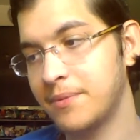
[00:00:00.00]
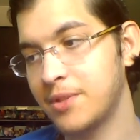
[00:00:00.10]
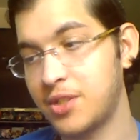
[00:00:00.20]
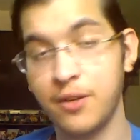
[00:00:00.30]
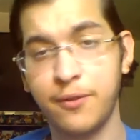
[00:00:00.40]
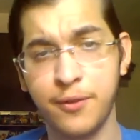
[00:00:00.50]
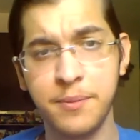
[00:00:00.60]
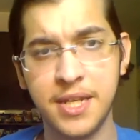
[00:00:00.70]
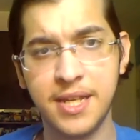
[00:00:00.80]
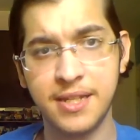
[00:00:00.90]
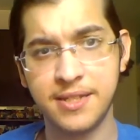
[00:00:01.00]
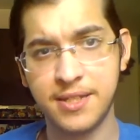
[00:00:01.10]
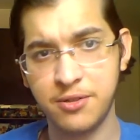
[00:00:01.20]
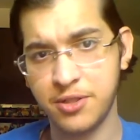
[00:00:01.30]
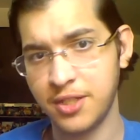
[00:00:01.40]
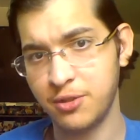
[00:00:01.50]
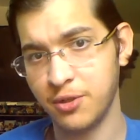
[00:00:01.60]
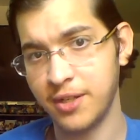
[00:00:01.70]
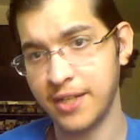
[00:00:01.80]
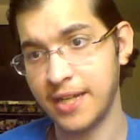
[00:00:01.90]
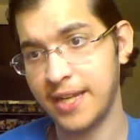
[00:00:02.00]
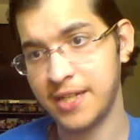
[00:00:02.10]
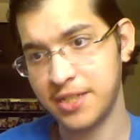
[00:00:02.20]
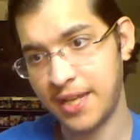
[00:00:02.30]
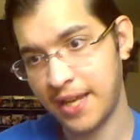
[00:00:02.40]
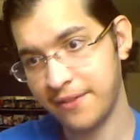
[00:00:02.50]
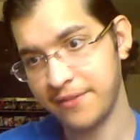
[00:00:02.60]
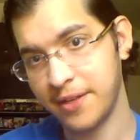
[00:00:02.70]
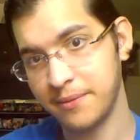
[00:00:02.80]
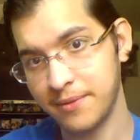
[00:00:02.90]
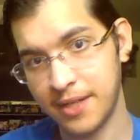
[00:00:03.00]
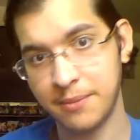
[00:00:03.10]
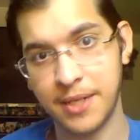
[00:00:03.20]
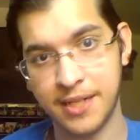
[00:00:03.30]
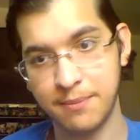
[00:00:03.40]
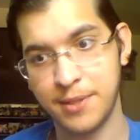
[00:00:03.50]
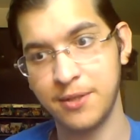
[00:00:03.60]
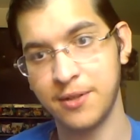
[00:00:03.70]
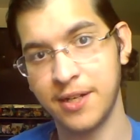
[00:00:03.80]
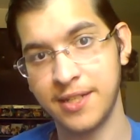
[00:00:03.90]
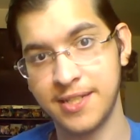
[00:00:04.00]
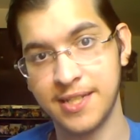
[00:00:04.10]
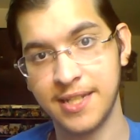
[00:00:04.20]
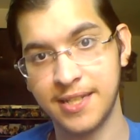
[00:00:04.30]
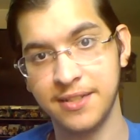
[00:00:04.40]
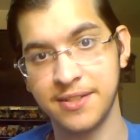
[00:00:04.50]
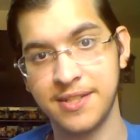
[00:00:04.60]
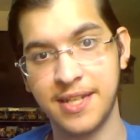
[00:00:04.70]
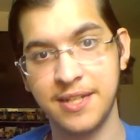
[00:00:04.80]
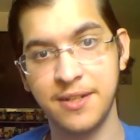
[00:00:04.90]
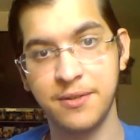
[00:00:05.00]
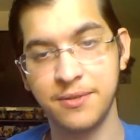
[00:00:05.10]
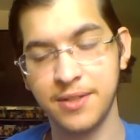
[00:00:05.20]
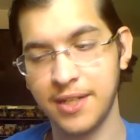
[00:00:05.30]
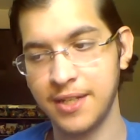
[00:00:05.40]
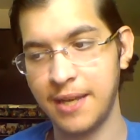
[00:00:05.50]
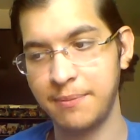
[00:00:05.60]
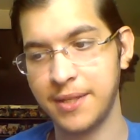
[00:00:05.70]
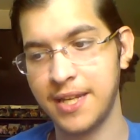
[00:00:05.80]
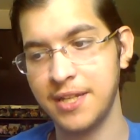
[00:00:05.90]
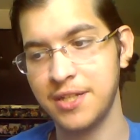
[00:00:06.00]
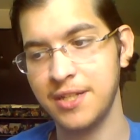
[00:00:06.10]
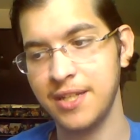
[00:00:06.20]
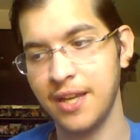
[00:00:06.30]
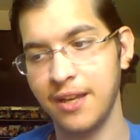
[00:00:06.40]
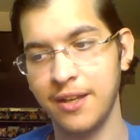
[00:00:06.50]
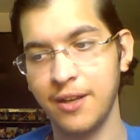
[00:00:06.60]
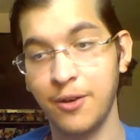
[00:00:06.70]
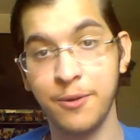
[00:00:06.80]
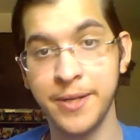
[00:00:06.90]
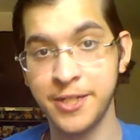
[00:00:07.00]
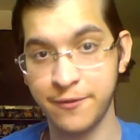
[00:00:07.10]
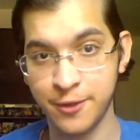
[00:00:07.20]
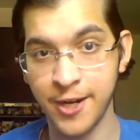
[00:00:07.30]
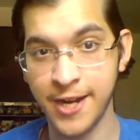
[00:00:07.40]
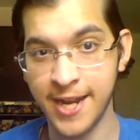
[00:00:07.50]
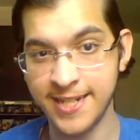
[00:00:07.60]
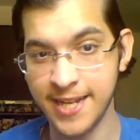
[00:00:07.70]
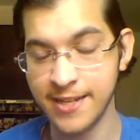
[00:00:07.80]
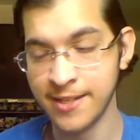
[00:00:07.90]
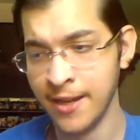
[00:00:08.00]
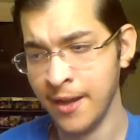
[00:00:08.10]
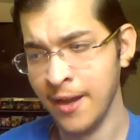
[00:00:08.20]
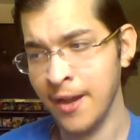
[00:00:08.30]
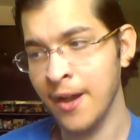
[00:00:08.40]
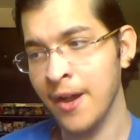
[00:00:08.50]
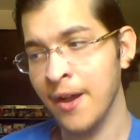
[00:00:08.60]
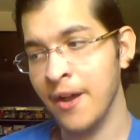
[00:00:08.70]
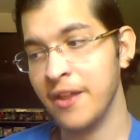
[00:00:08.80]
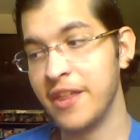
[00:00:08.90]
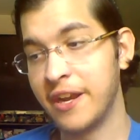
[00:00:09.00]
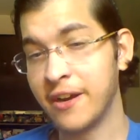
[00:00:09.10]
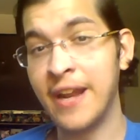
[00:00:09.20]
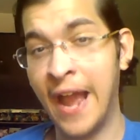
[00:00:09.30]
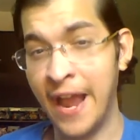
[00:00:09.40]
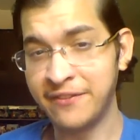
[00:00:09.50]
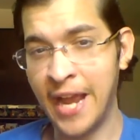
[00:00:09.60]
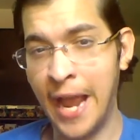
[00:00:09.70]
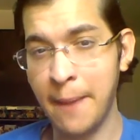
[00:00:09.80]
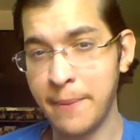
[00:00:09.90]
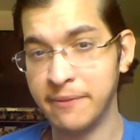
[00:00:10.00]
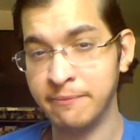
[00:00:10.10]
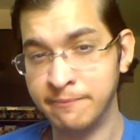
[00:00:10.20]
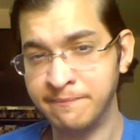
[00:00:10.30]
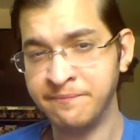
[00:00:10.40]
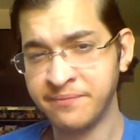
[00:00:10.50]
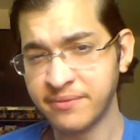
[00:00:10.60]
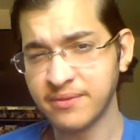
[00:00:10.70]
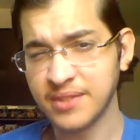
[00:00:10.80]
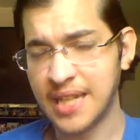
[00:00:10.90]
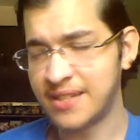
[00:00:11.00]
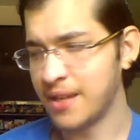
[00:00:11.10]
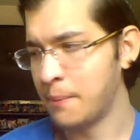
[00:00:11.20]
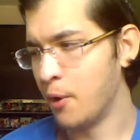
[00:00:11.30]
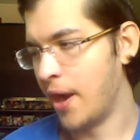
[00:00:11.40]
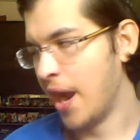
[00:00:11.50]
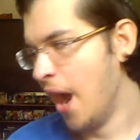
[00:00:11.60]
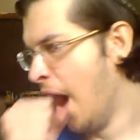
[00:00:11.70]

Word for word: So for me, it's usually drawing. I actually have on my computer, on these like little sticky note application, a whole bunch of drawing ideas that are gonna have to happen at some point,